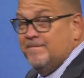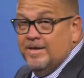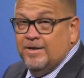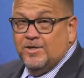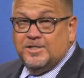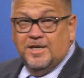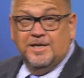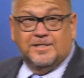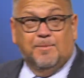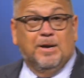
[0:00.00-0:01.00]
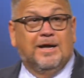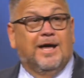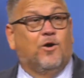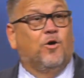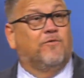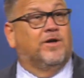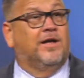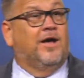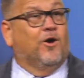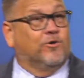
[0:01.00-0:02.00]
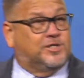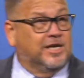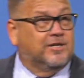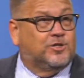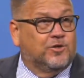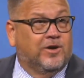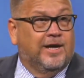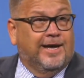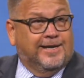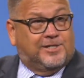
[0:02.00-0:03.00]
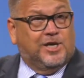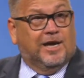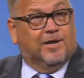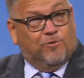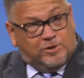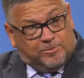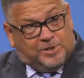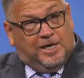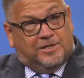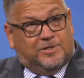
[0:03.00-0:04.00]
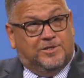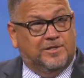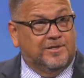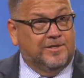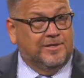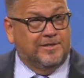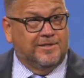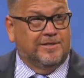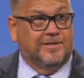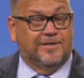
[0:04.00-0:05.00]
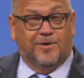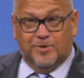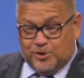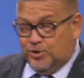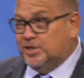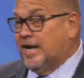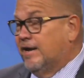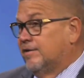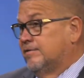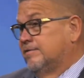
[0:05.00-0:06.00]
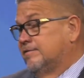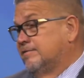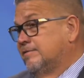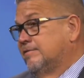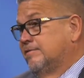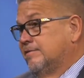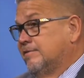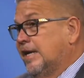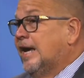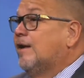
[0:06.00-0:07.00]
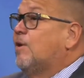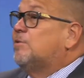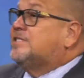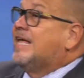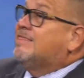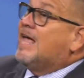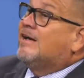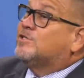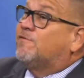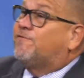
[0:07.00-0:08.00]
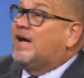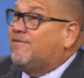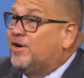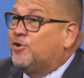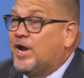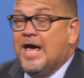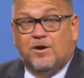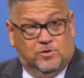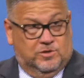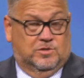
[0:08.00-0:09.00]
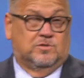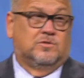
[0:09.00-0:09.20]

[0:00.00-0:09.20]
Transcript: Because somebody got a hold of a, her signature and a check and wrote some checks on the church account. They got away with $10,500.